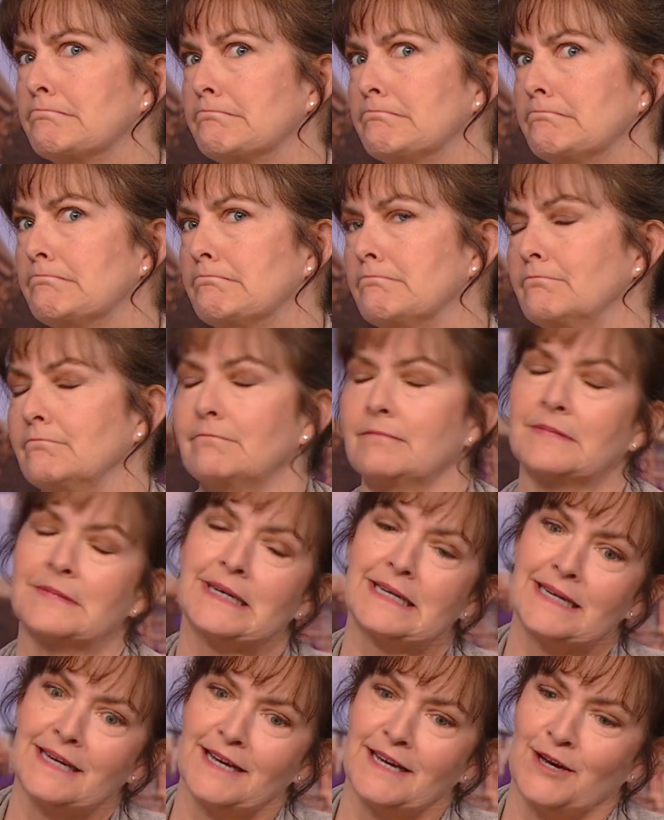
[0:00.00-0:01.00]
Mm.
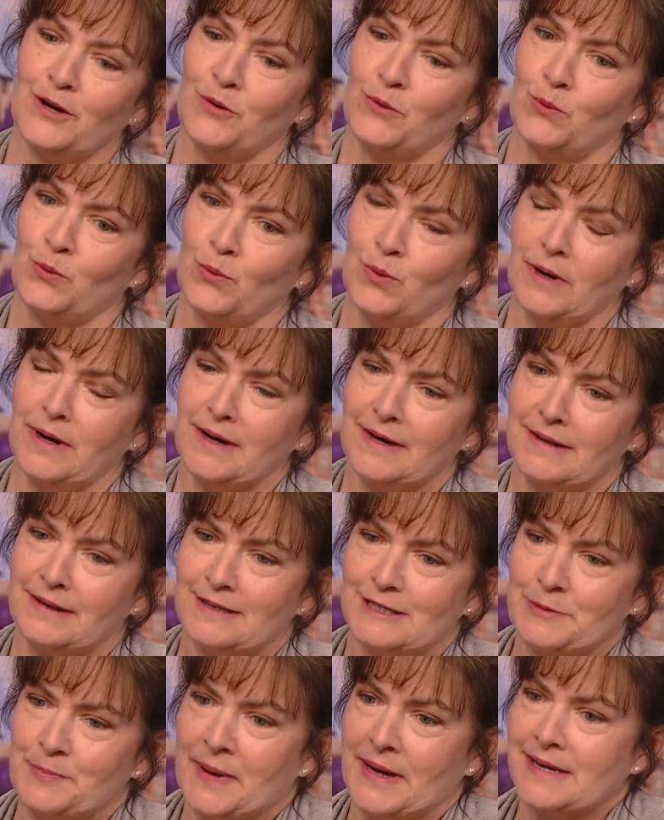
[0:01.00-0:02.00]
Well,
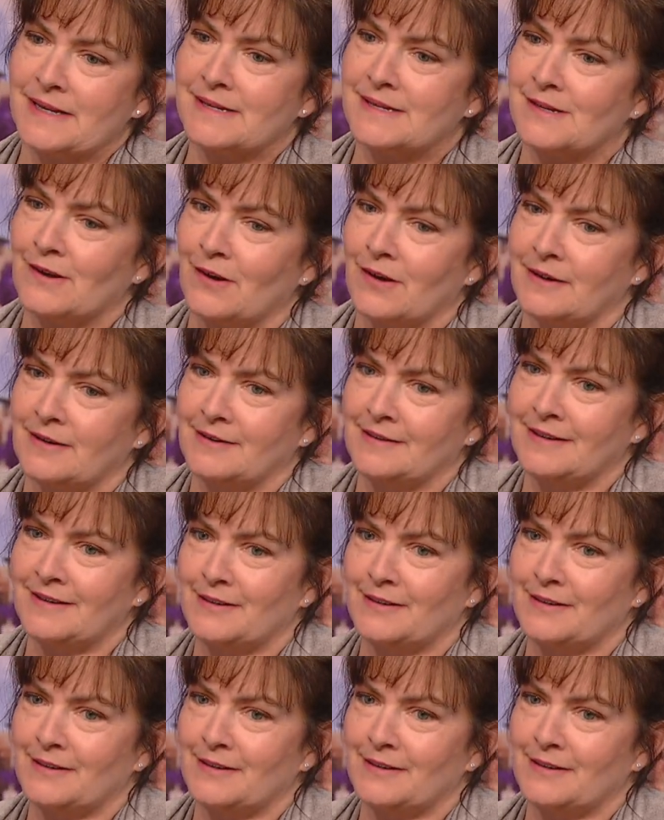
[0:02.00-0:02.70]
it depends on